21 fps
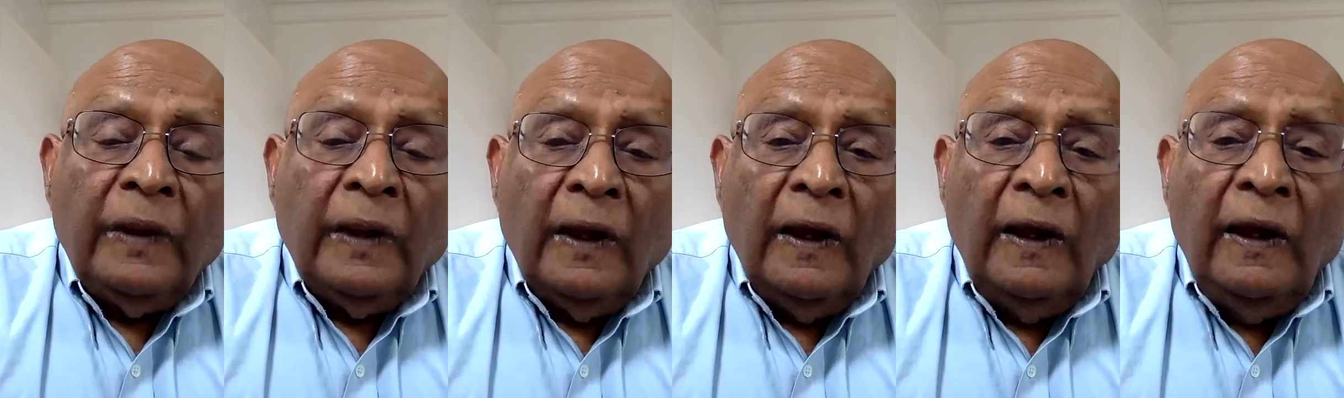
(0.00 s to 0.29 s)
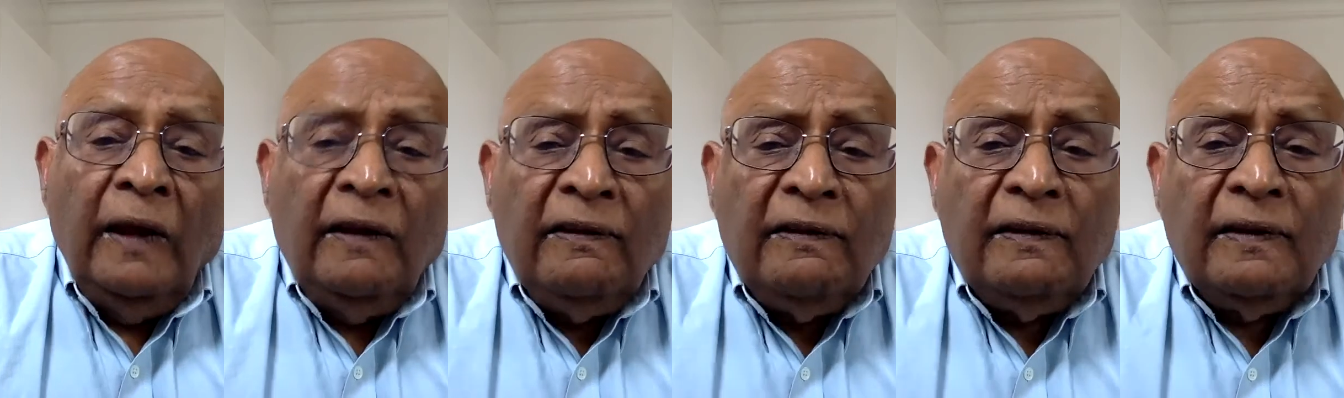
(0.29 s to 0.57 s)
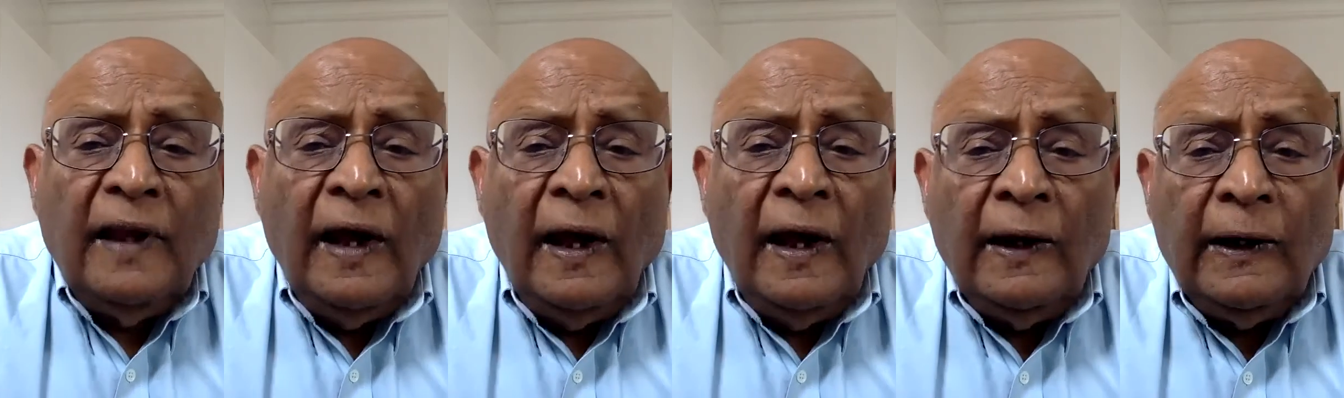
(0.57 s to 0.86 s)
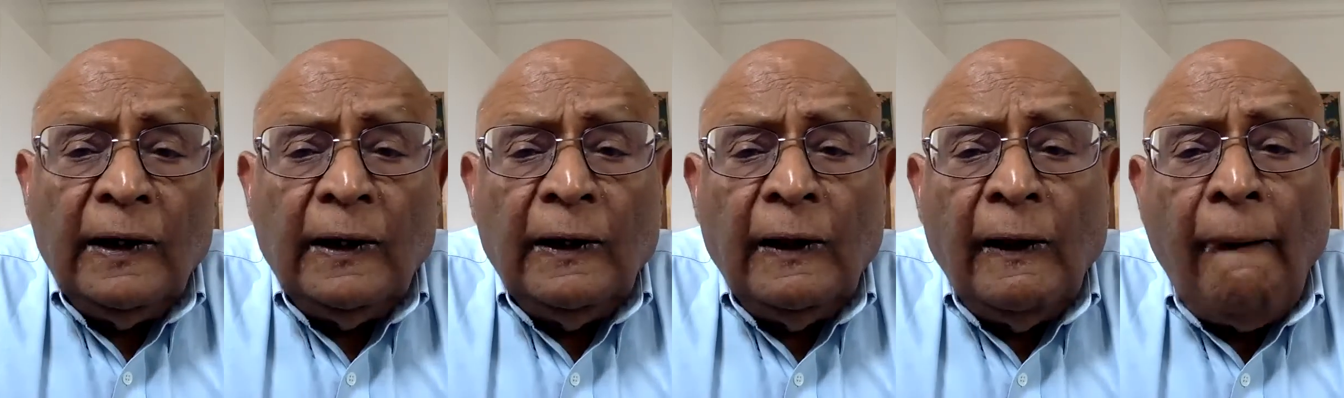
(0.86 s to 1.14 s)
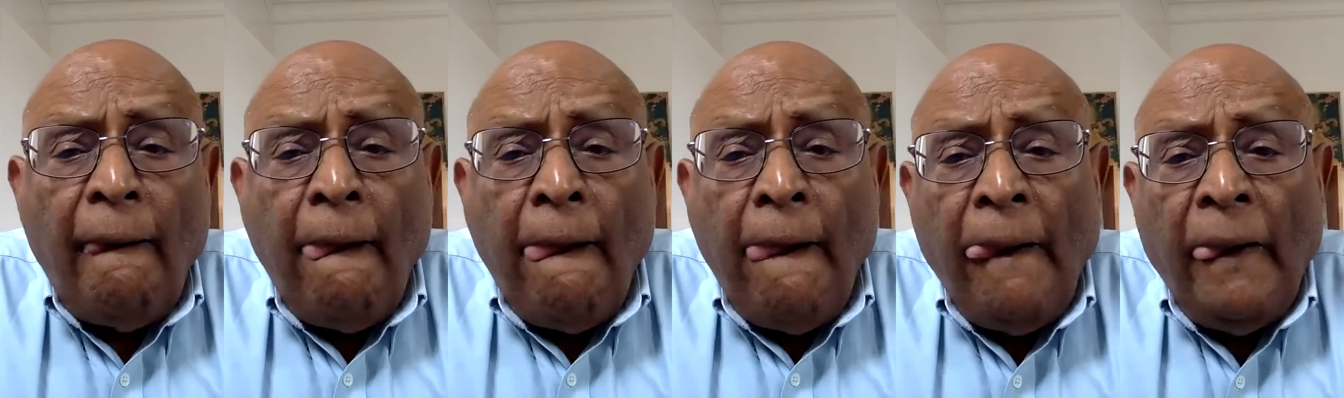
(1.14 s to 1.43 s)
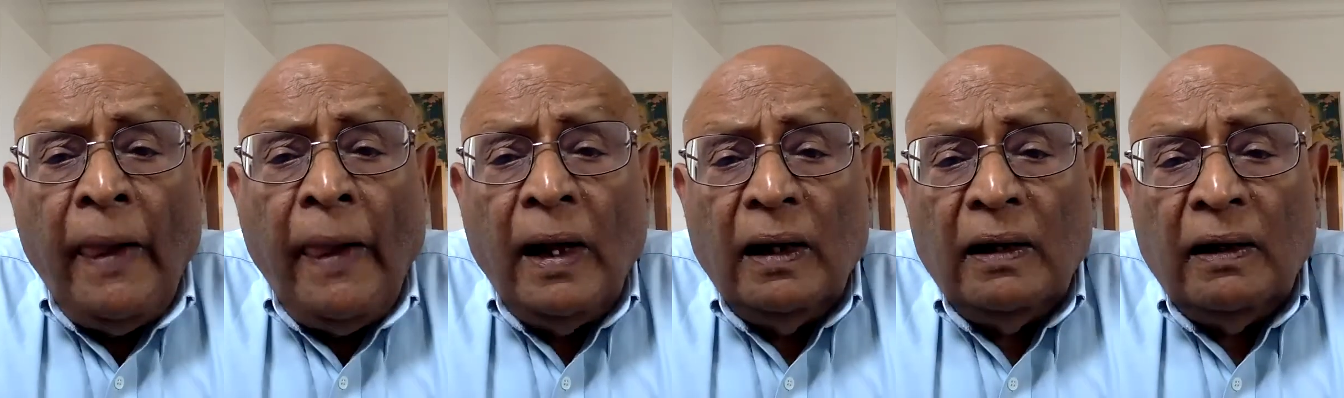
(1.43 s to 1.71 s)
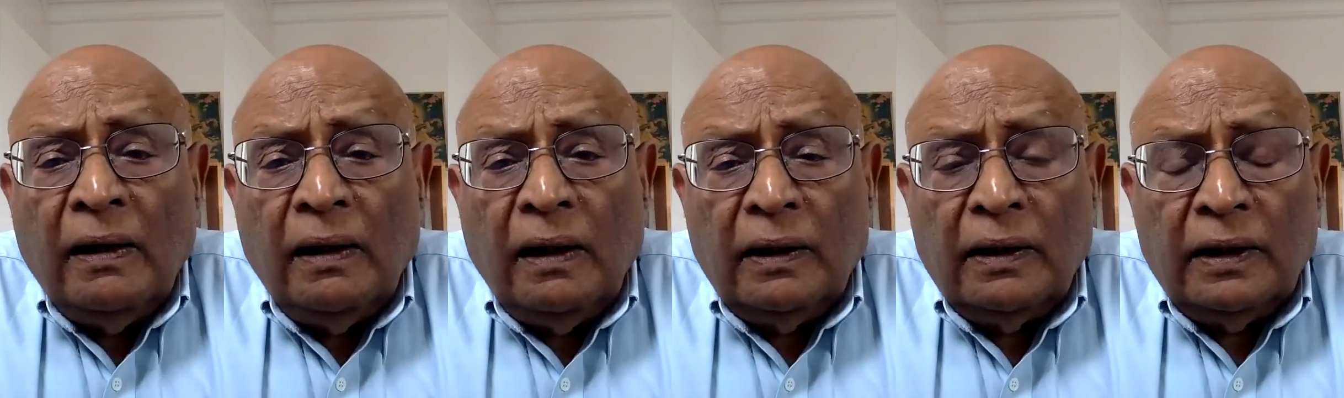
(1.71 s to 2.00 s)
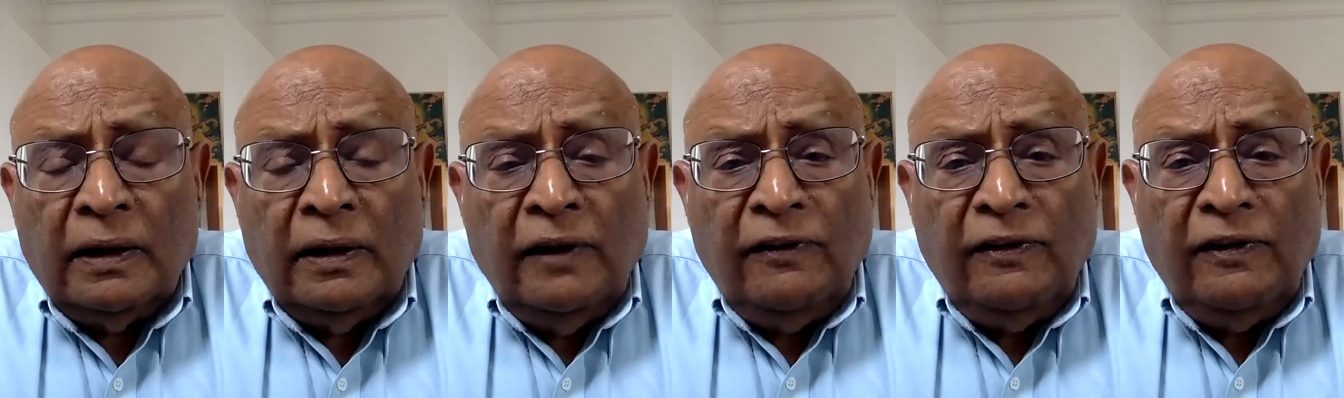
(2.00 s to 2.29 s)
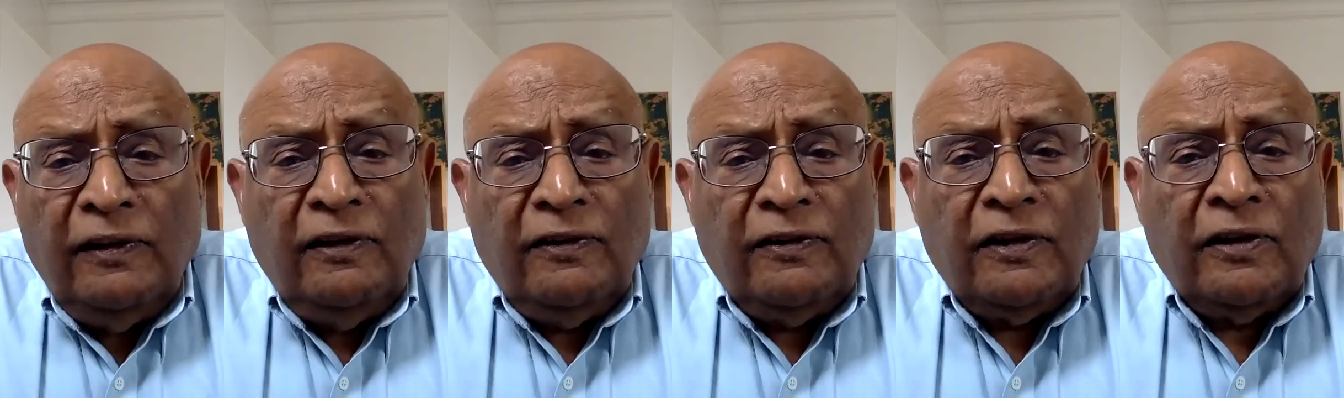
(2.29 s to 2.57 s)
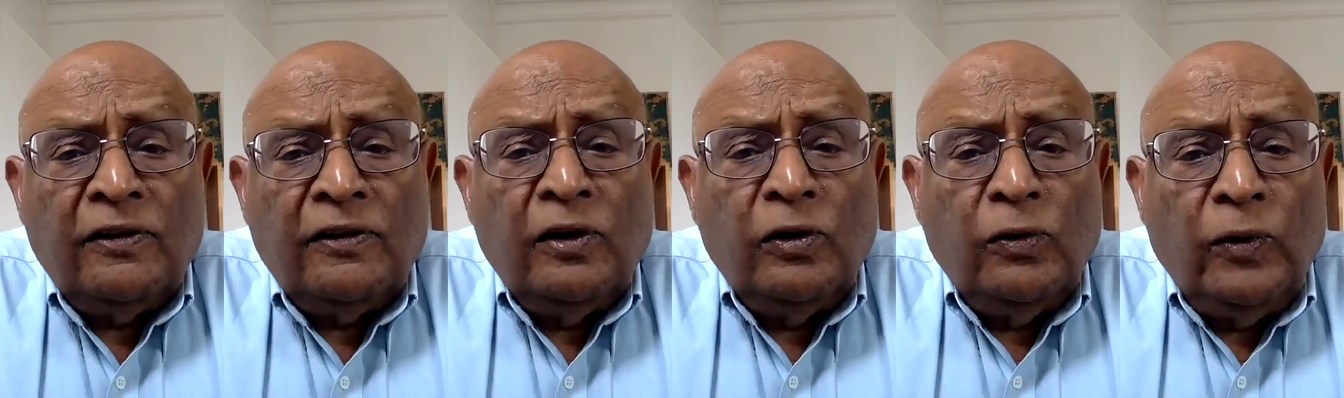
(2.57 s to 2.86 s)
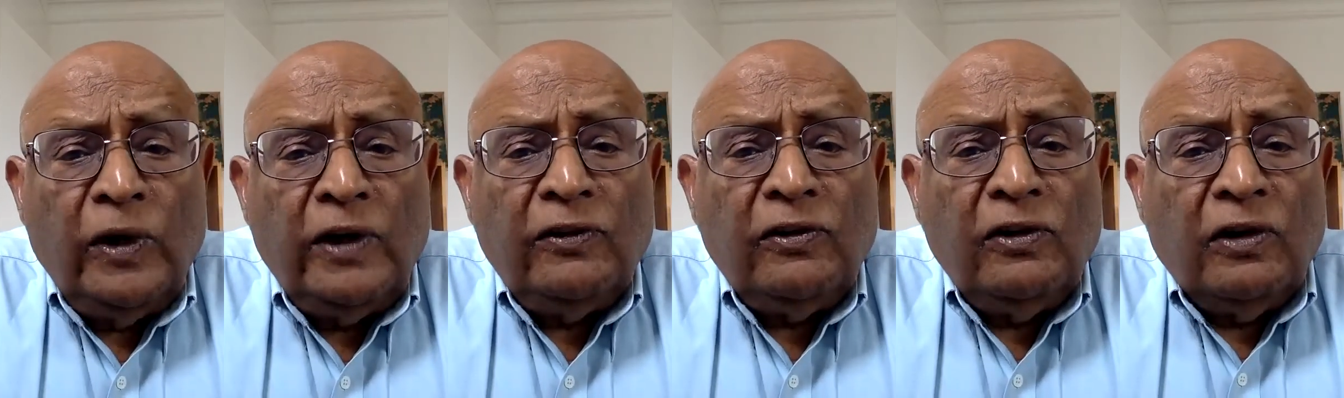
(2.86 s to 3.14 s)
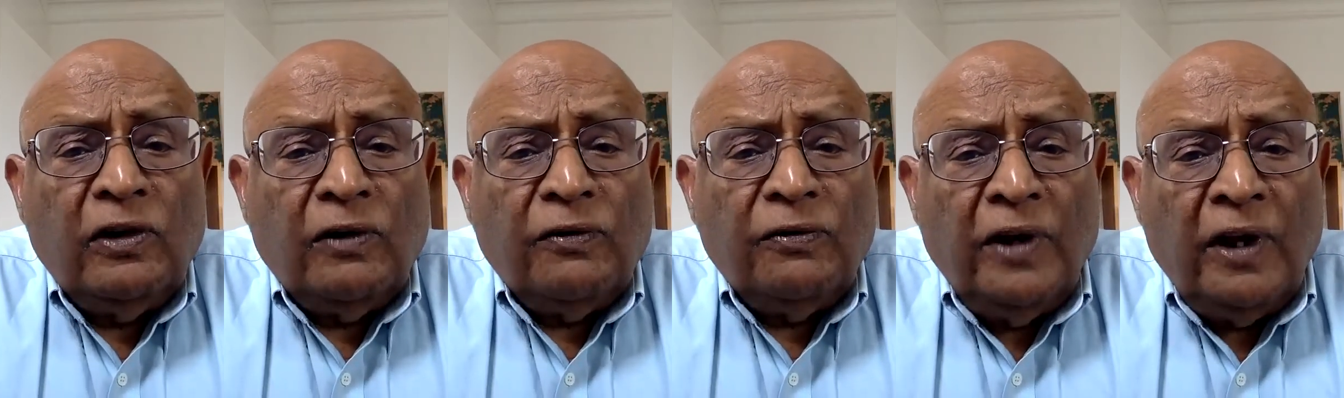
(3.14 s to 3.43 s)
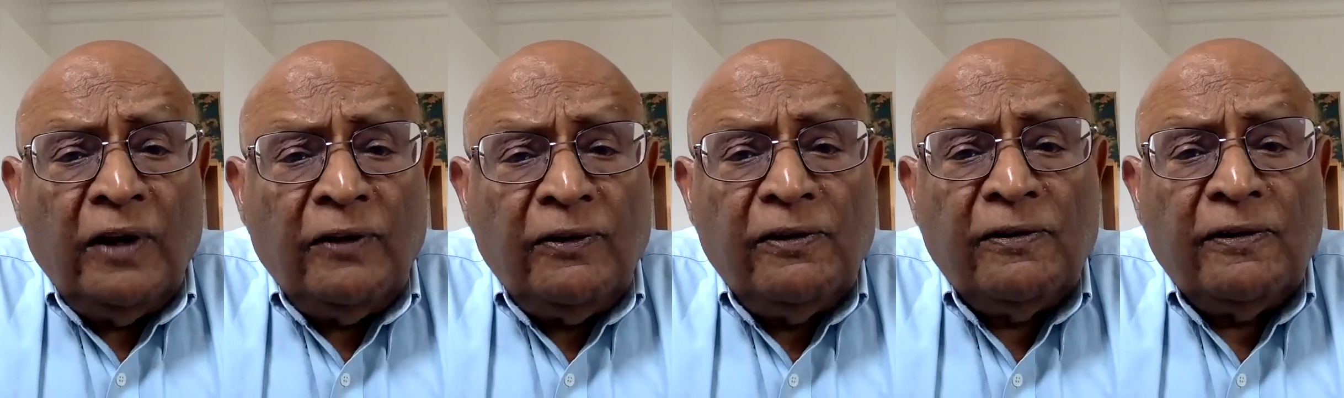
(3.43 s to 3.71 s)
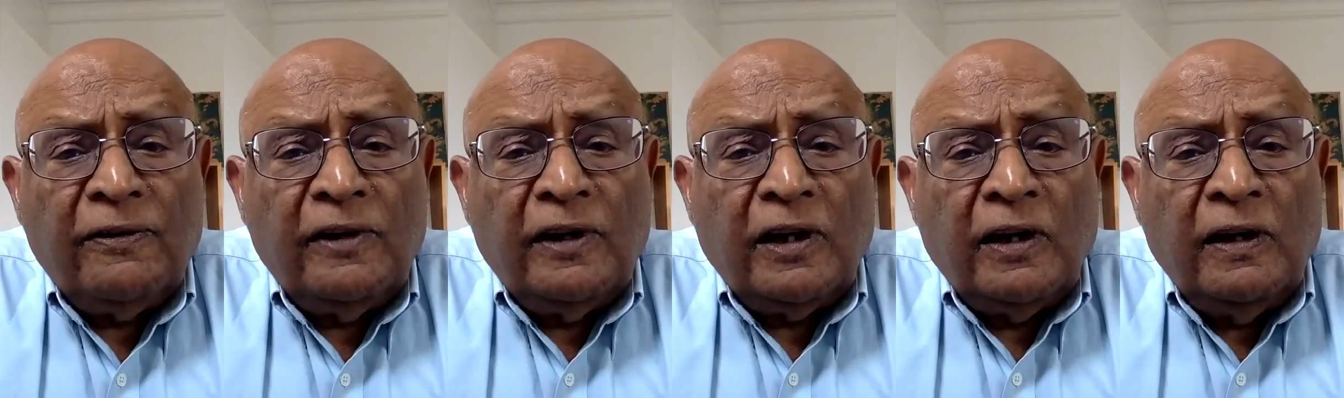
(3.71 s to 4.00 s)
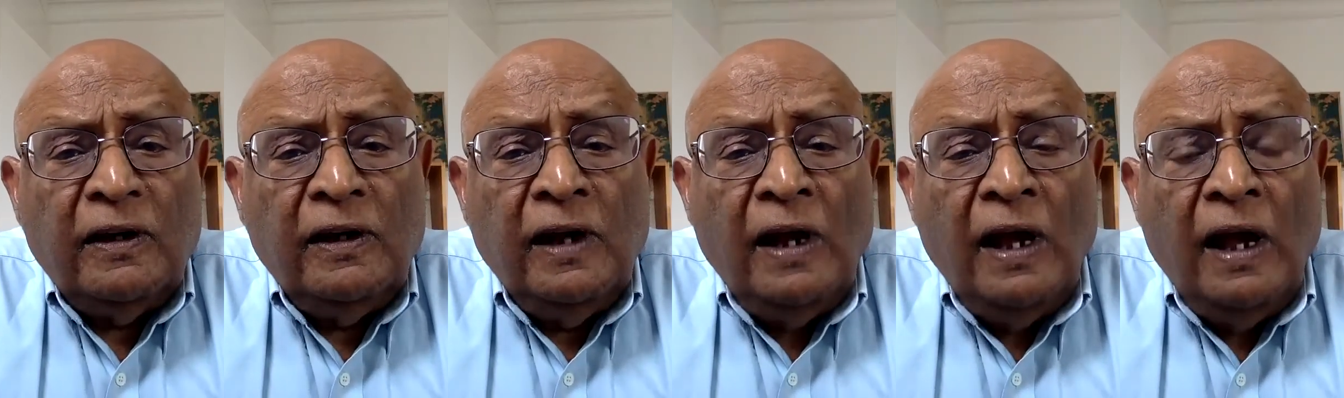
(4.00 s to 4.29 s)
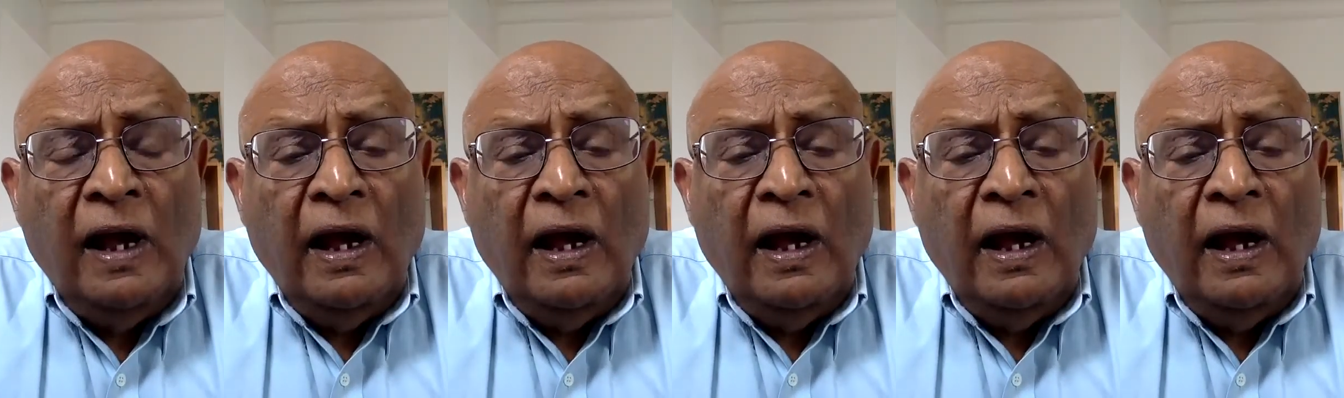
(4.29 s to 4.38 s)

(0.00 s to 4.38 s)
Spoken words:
is that this is a situation of necessity,